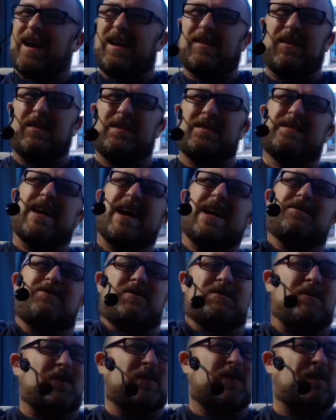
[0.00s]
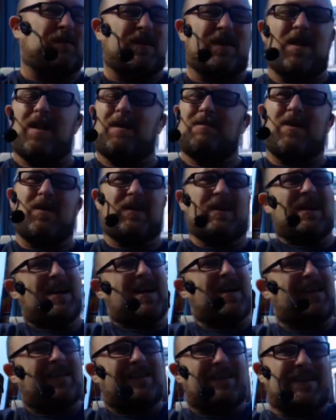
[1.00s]
Well, these guys are supposed to be all about
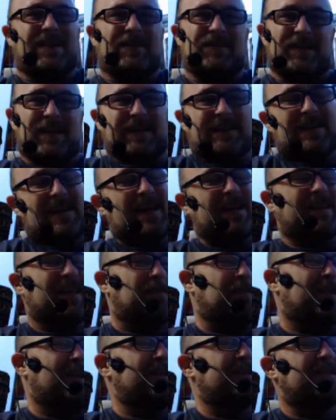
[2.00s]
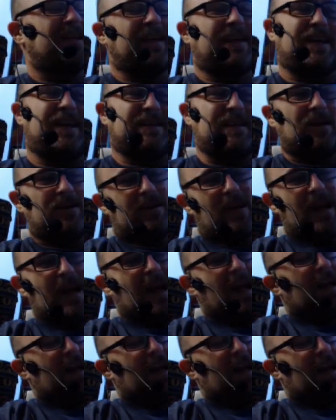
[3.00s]
God and stuff like that, and they're molesting kids." I was.